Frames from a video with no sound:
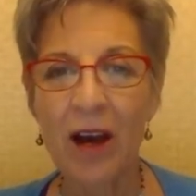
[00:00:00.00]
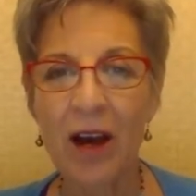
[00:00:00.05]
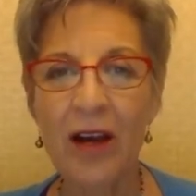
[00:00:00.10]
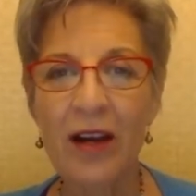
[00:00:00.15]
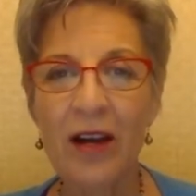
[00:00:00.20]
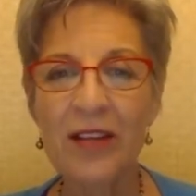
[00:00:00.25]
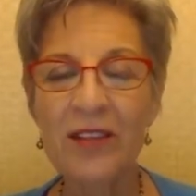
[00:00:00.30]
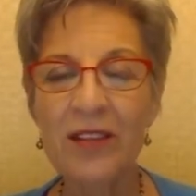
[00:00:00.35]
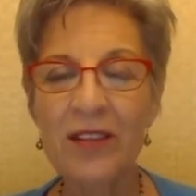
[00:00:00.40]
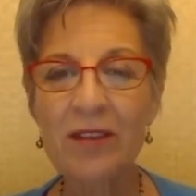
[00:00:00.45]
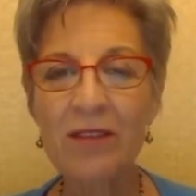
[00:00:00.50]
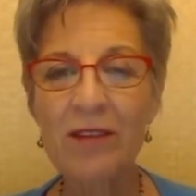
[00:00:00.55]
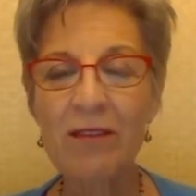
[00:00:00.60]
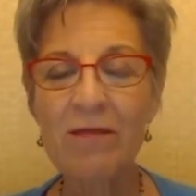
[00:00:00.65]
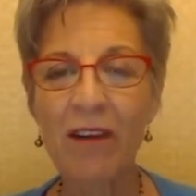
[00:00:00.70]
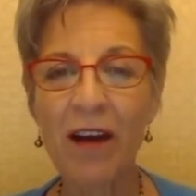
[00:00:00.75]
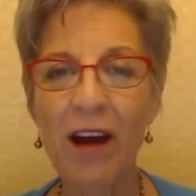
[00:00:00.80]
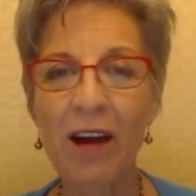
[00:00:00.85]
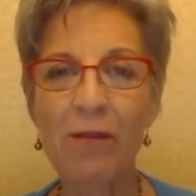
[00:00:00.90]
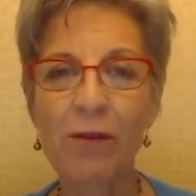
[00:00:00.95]
A
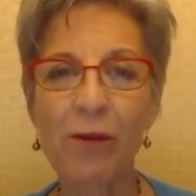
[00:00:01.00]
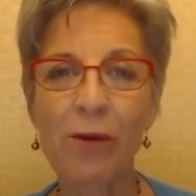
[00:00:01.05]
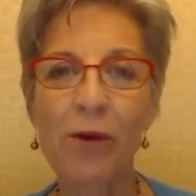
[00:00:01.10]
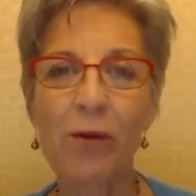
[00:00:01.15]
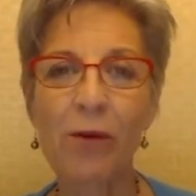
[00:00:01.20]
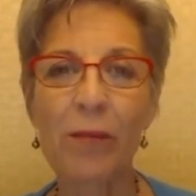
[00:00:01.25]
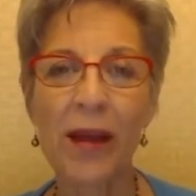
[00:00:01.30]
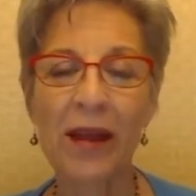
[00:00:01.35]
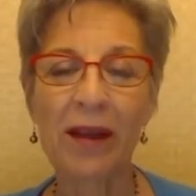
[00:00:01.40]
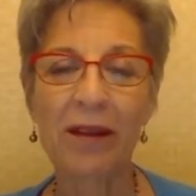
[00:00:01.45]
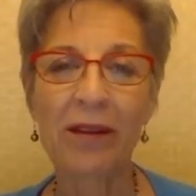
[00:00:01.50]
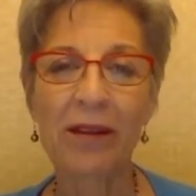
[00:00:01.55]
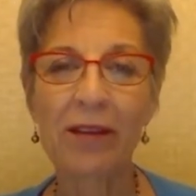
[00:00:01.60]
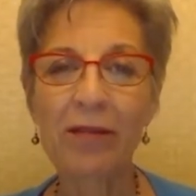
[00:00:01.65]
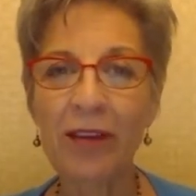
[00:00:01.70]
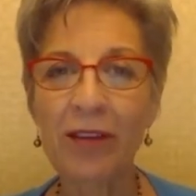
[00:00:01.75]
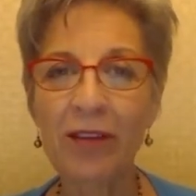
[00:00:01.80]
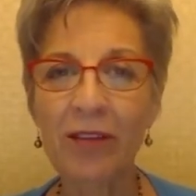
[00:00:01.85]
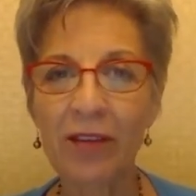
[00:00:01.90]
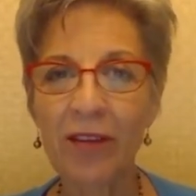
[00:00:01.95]
65-year-old man
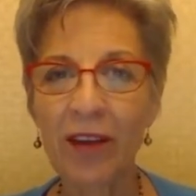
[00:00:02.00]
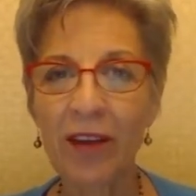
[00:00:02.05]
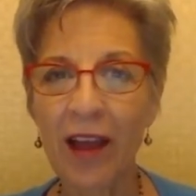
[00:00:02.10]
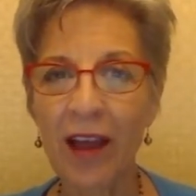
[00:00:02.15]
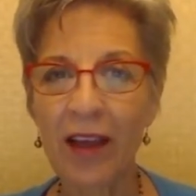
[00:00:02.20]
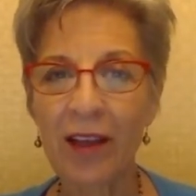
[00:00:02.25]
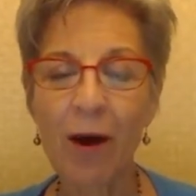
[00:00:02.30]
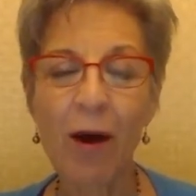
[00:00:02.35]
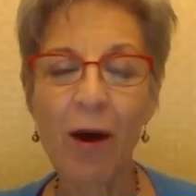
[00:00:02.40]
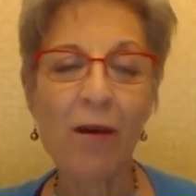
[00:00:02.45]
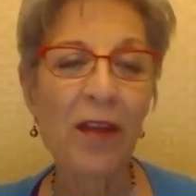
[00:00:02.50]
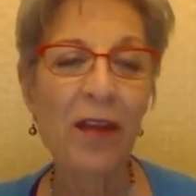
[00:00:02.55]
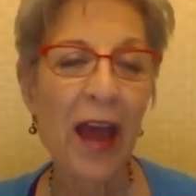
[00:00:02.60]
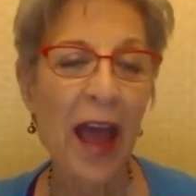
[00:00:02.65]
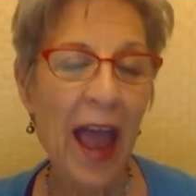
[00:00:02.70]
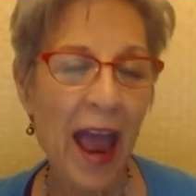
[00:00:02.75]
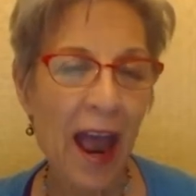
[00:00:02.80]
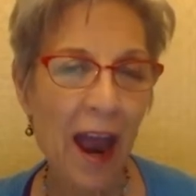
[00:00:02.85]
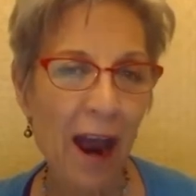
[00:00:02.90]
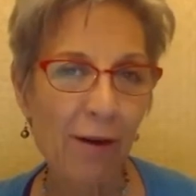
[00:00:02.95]
living today, on the
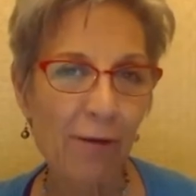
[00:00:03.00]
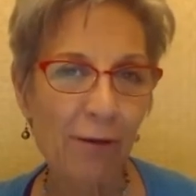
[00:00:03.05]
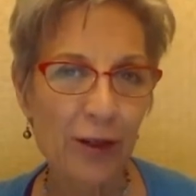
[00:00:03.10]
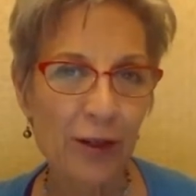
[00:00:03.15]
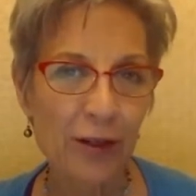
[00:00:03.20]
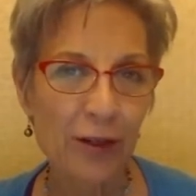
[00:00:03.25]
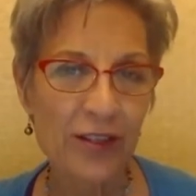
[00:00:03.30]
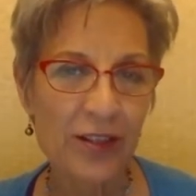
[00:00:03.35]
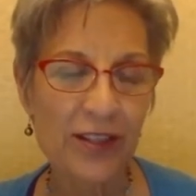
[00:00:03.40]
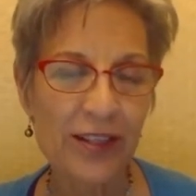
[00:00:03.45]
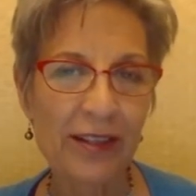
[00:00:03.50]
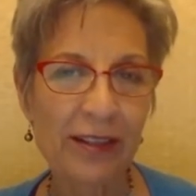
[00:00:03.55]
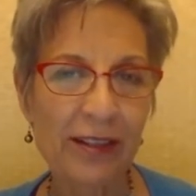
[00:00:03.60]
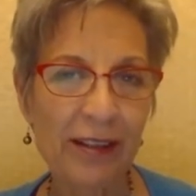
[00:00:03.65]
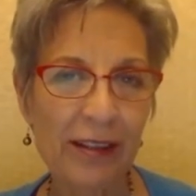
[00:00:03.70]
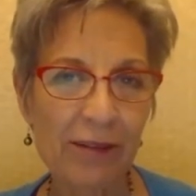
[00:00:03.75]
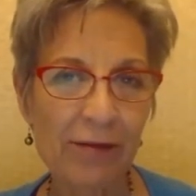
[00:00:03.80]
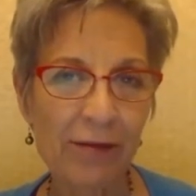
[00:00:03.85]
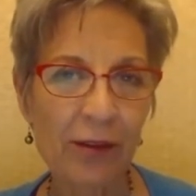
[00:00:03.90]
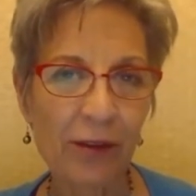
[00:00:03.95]
average, is going to
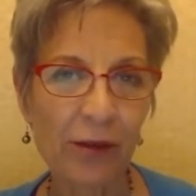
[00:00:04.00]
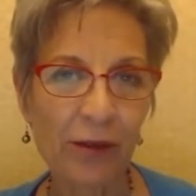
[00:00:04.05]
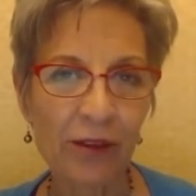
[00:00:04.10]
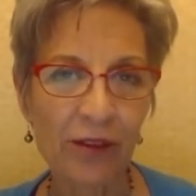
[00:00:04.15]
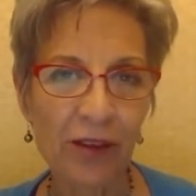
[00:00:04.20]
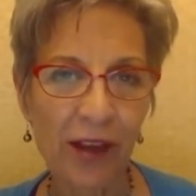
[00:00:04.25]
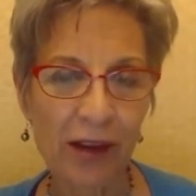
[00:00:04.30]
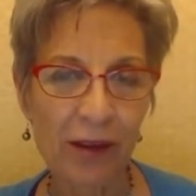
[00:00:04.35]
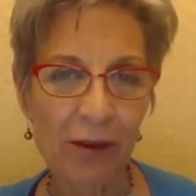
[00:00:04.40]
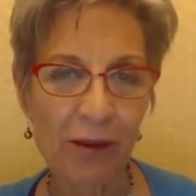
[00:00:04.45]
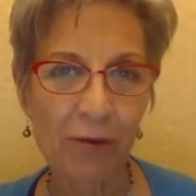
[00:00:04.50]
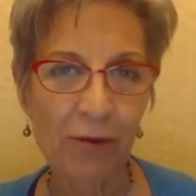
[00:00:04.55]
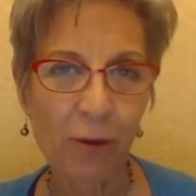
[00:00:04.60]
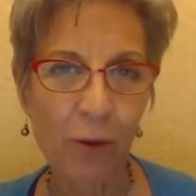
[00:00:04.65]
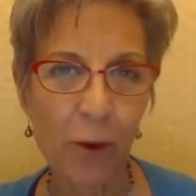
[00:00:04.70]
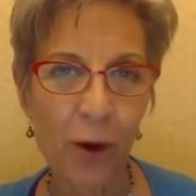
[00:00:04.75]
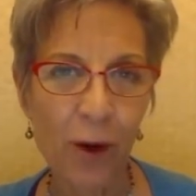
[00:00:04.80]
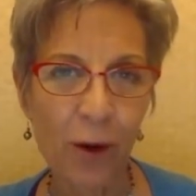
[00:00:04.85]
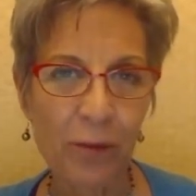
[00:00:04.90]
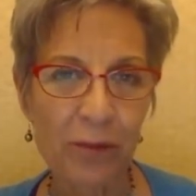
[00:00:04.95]
live until he's
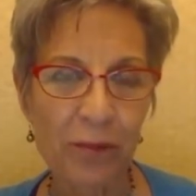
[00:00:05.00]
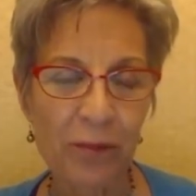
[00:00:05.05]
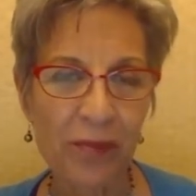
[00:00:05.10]
84.